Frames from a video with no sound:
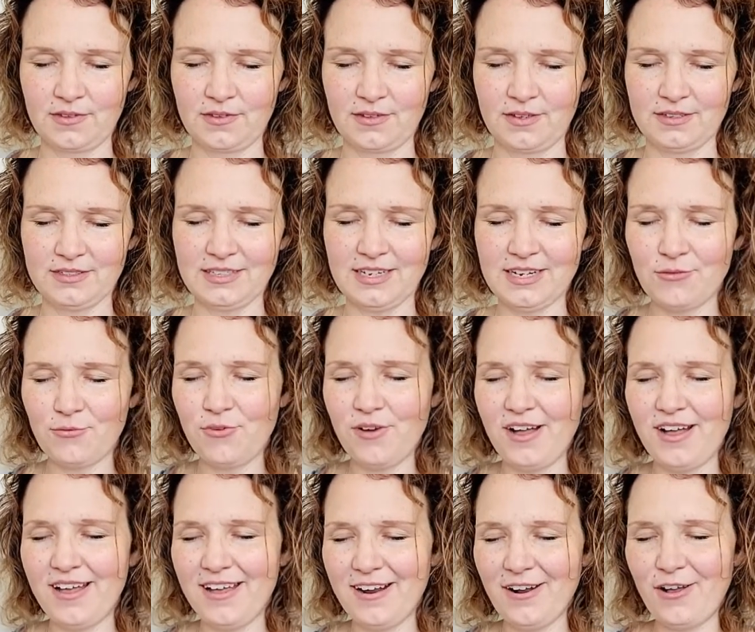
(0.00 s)
It's like,
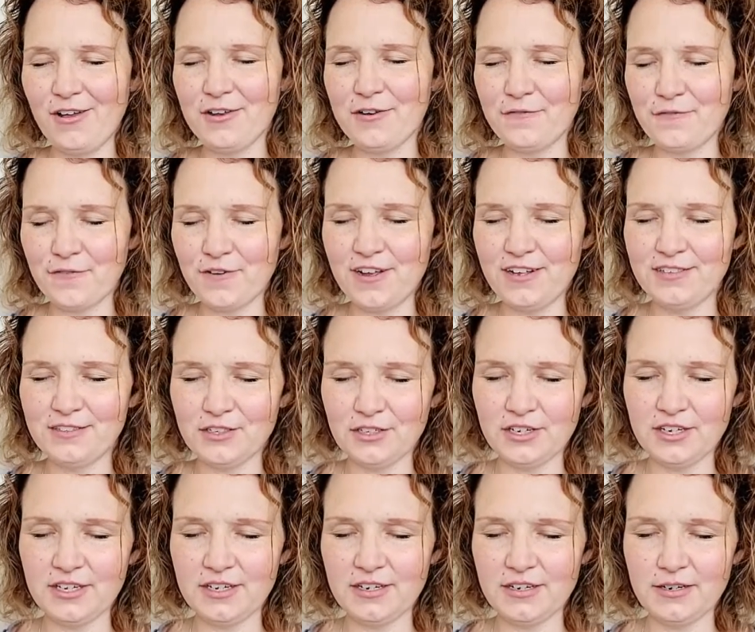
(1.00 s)
what? All your friends are
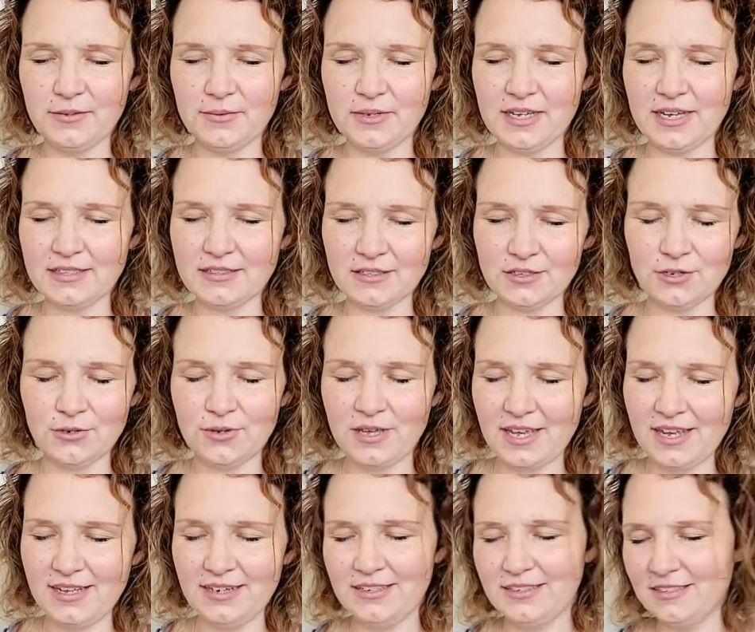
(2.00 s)
here. We got the
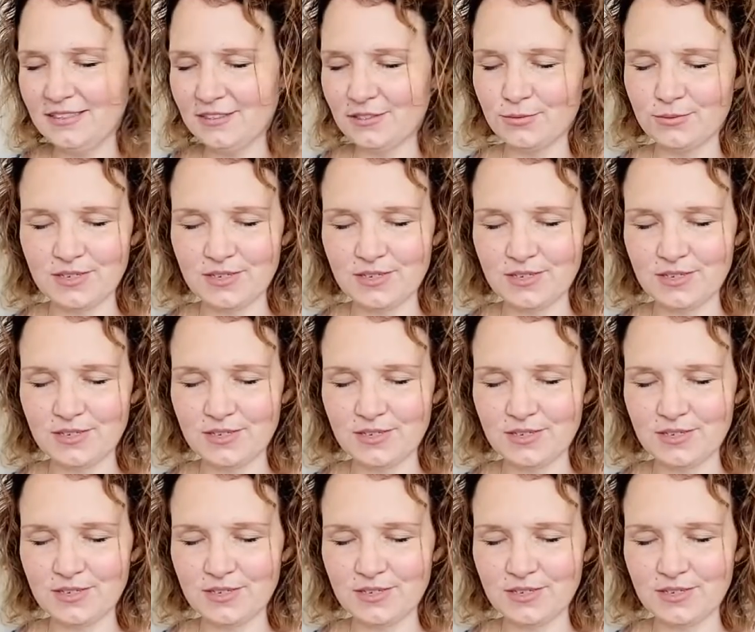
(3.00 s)
cocaine addiction.